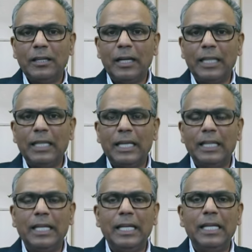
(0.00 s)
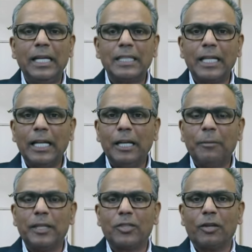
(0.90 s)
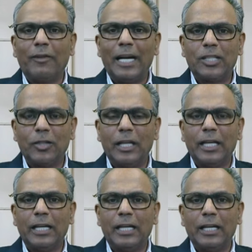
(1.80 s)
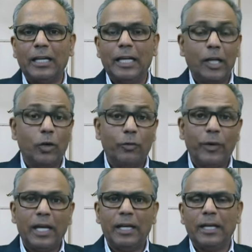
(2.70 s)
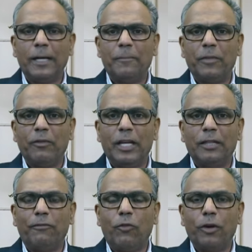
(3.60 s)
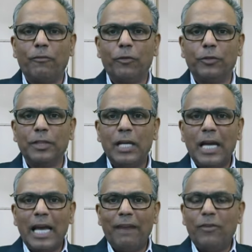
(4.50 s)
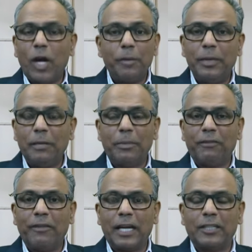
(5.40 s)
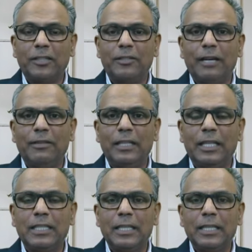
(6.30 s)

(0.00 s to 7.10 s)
uh, I think I think India is a little bit sort of isolated uh, in a good way, um, where the foreign flows have not been a big factor in driving these.